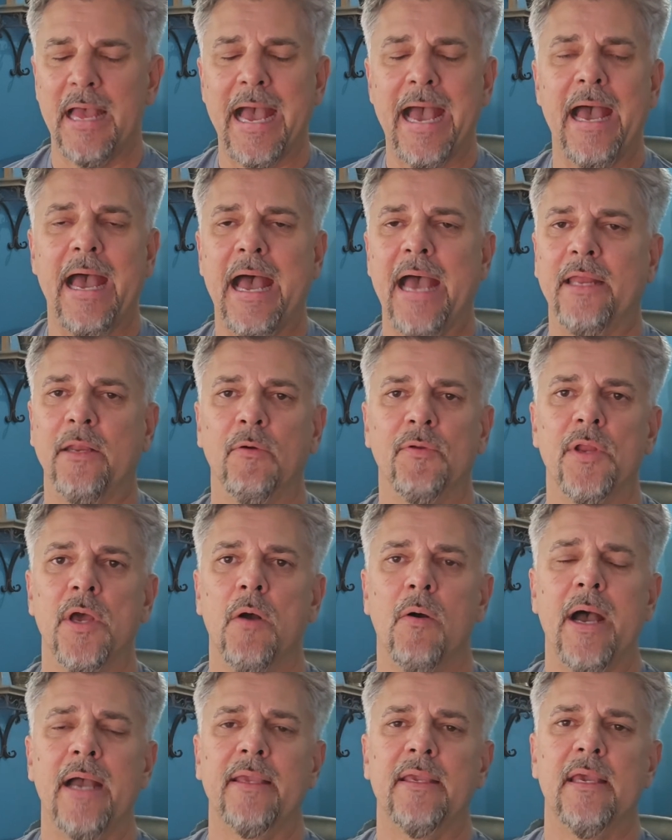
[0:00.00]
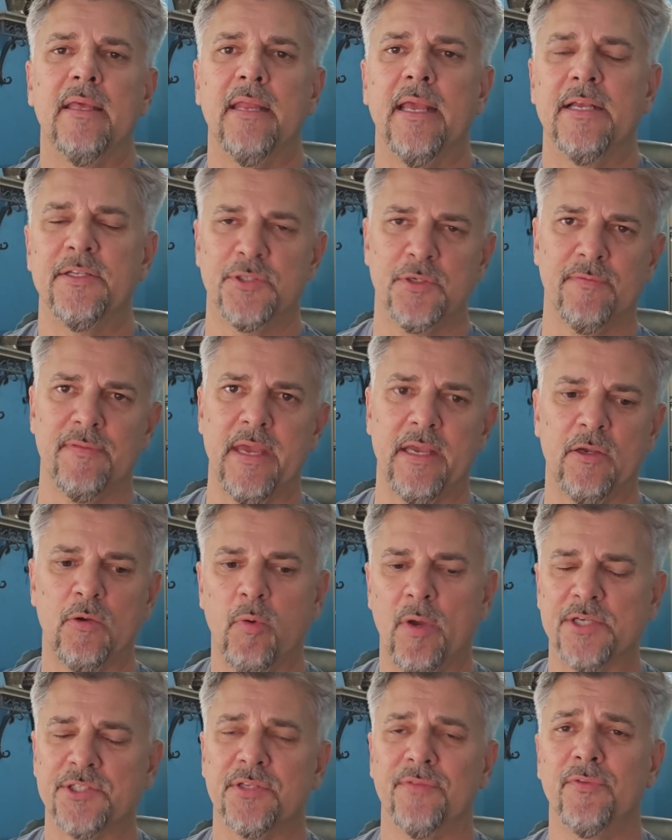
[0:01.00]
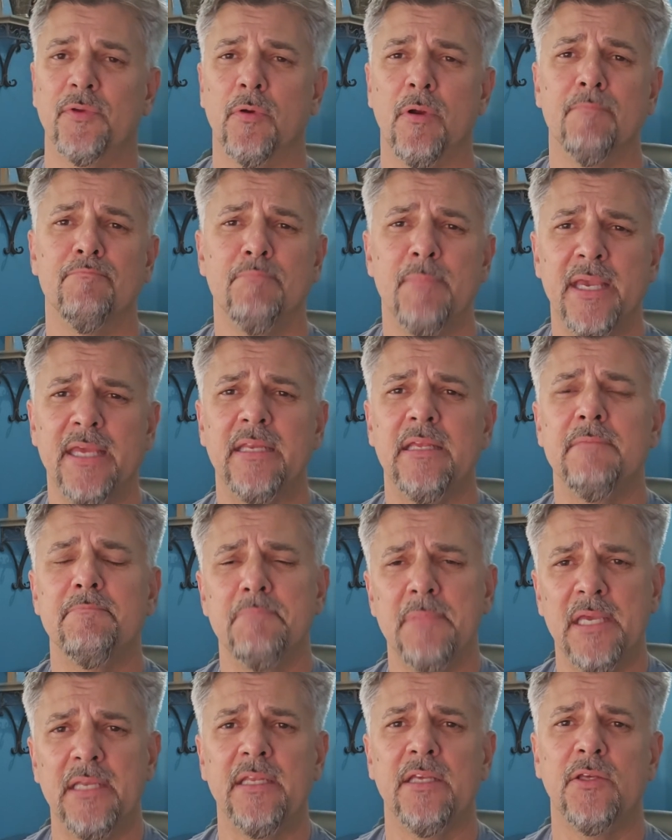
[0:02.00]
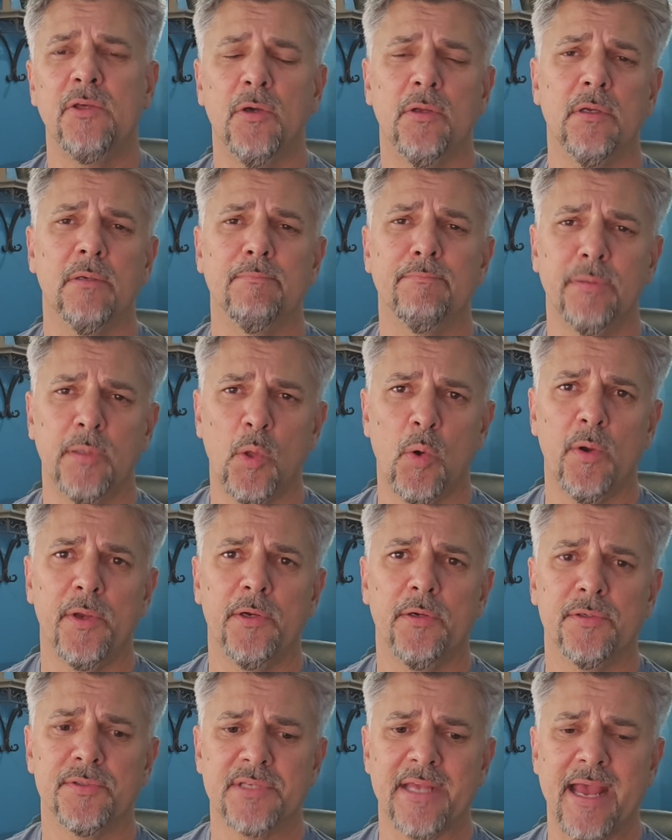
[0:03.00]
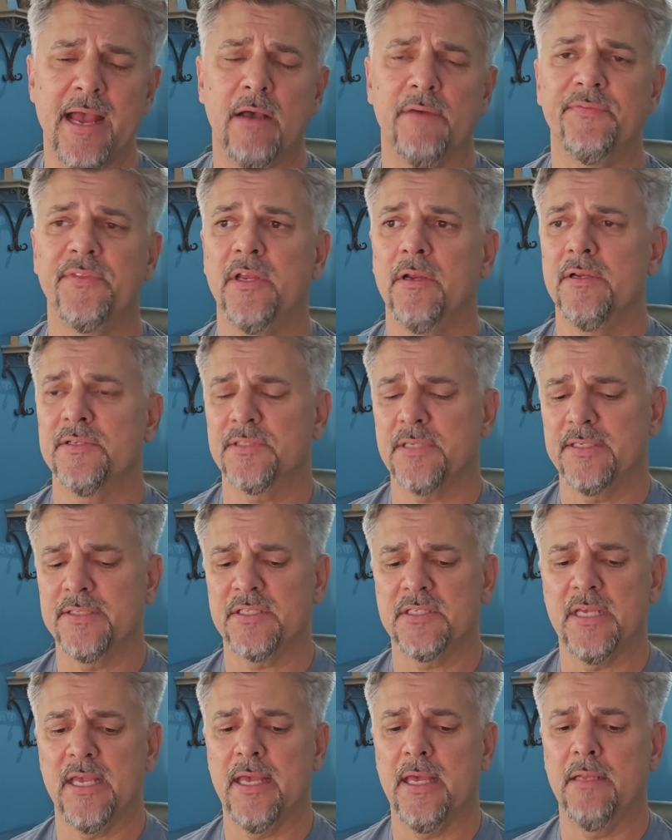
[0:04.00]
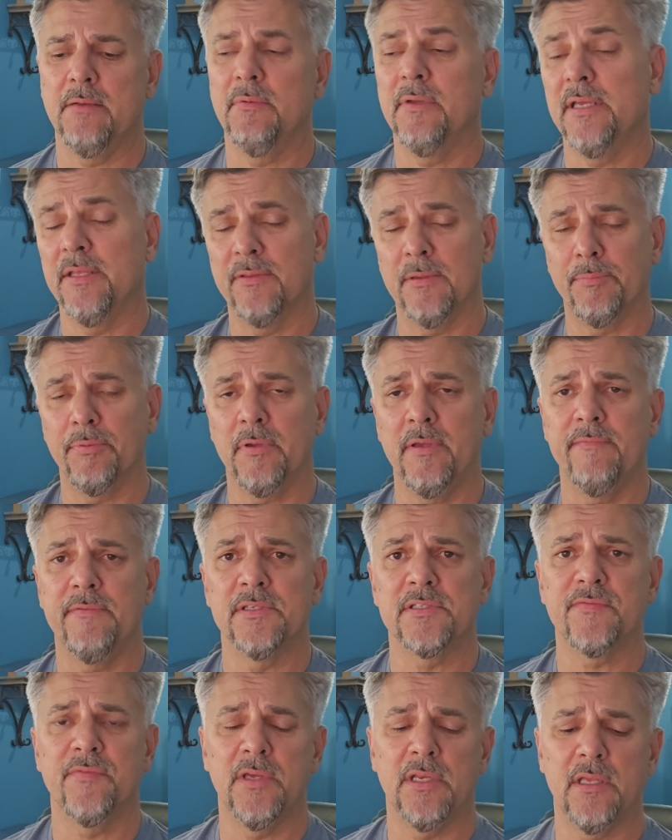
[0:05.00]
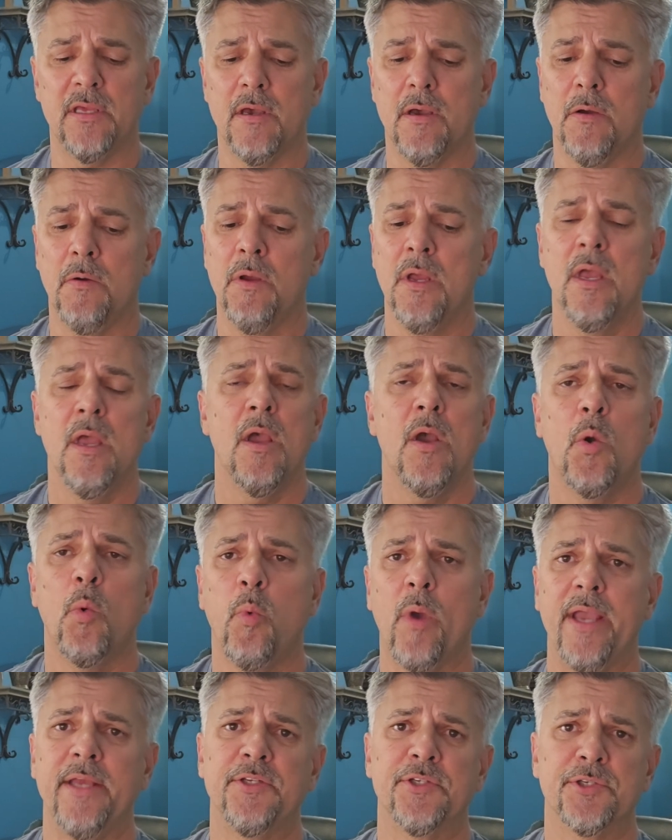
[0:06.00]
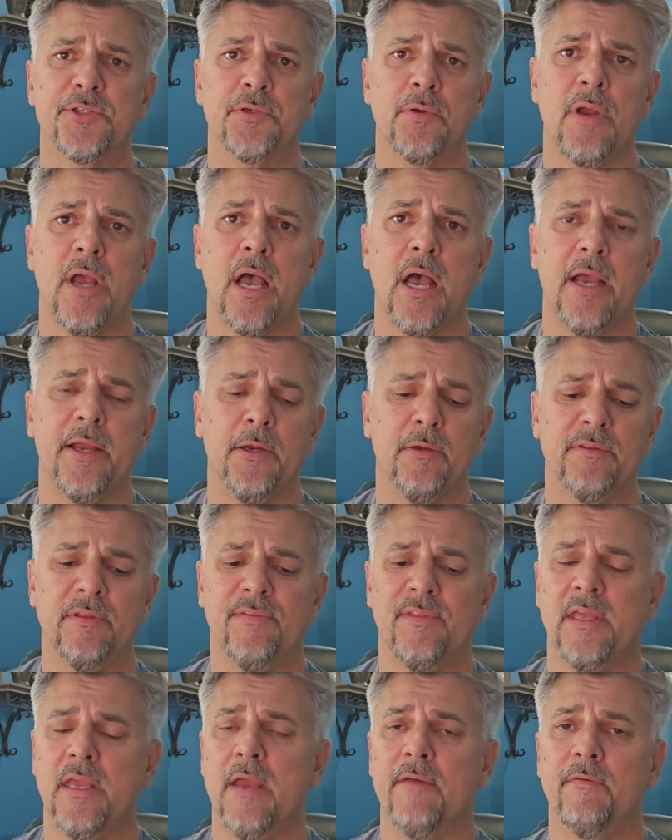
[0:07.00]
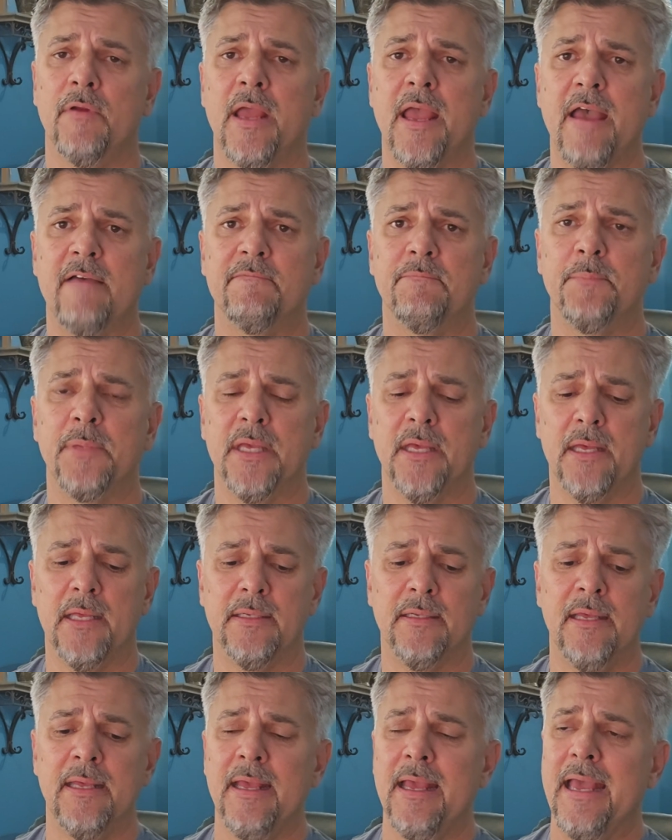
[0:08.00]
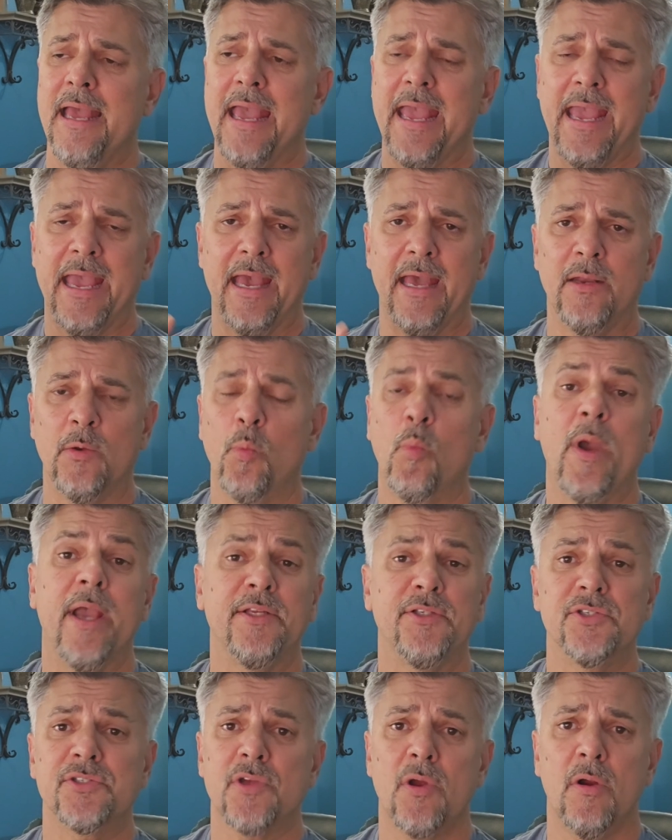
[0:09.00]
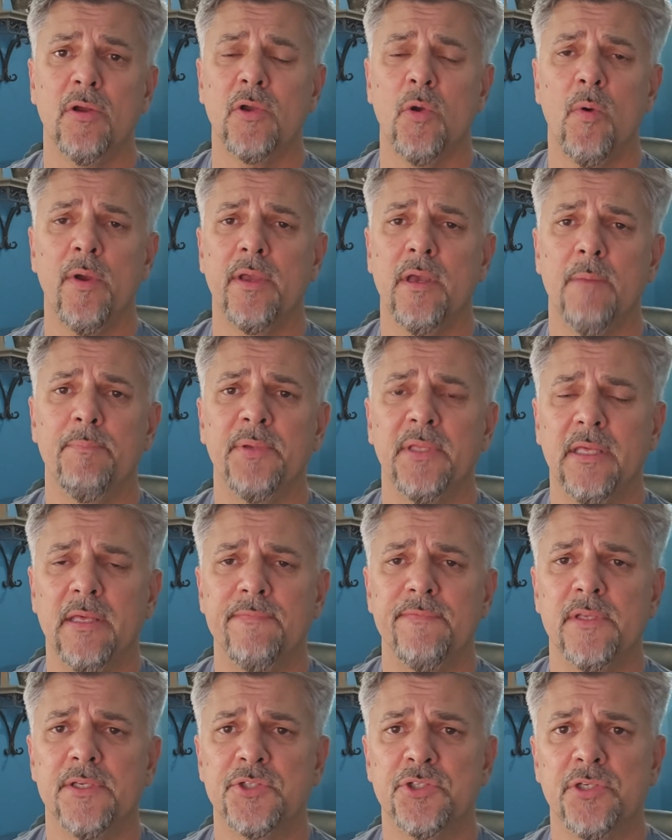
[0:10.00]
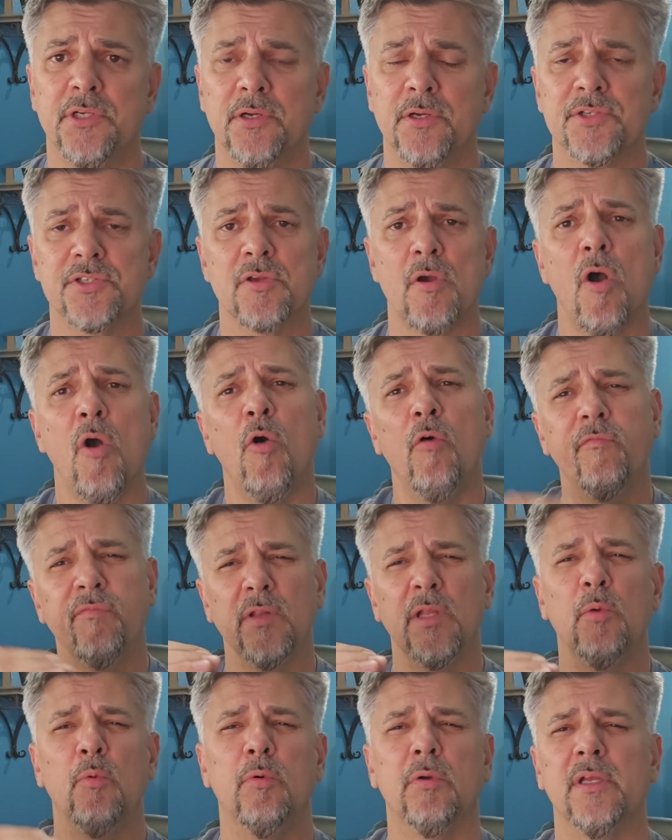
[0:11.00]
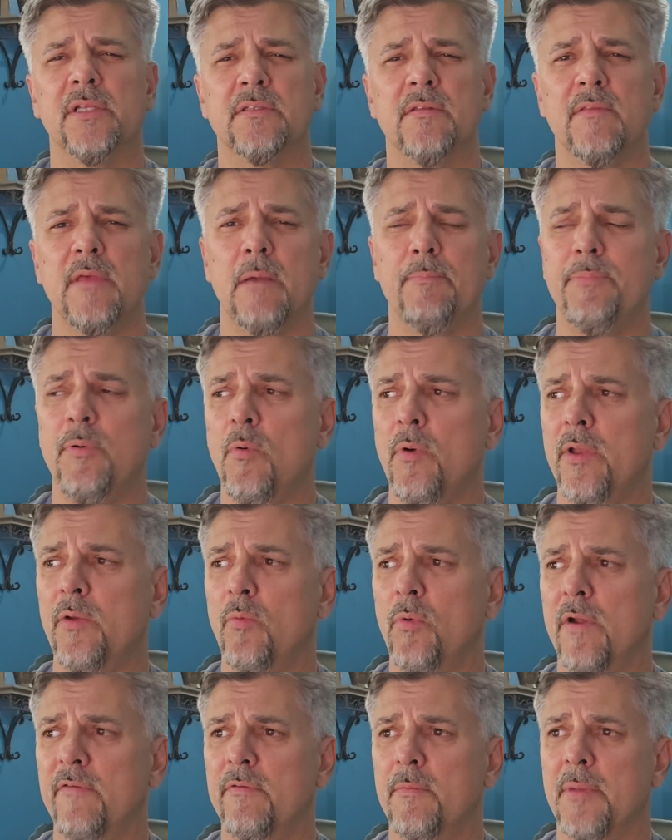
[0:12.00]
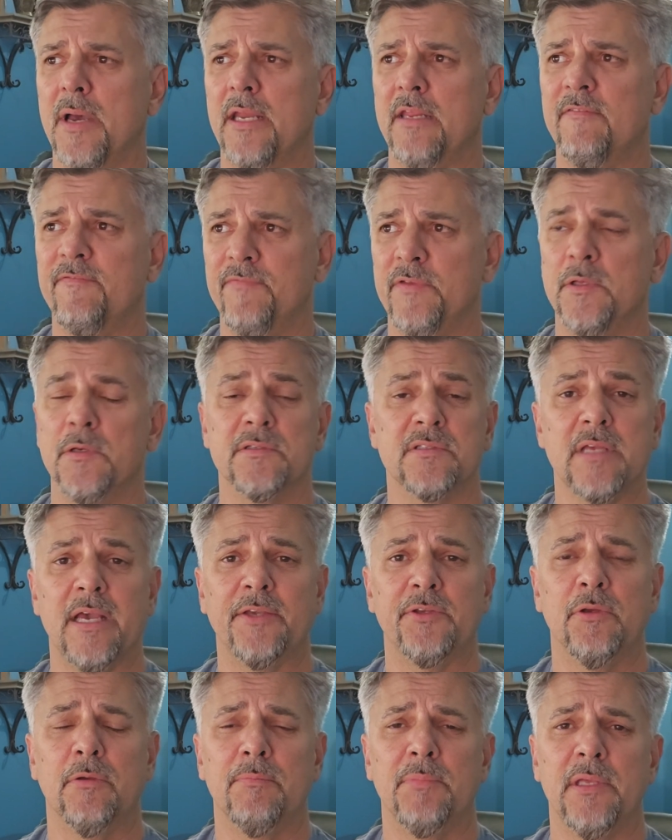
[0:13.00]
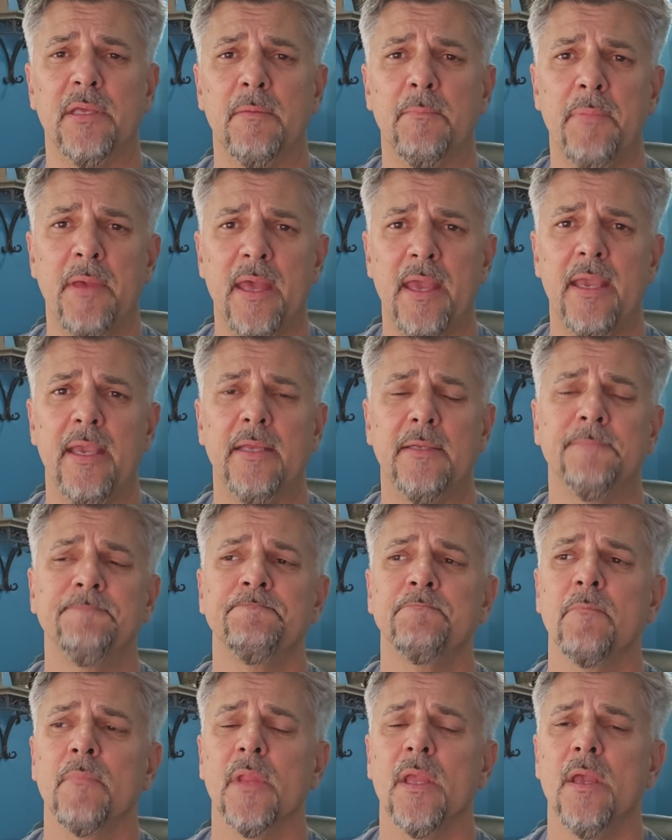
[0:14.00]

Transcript: I don't know. I can't answer that question. There are many, many good employers out there. As I said in the previous video, wages are higher than they ever have been, and wages are going up again this year. So hopefully we'll get to that point where everybody feels like you're being paid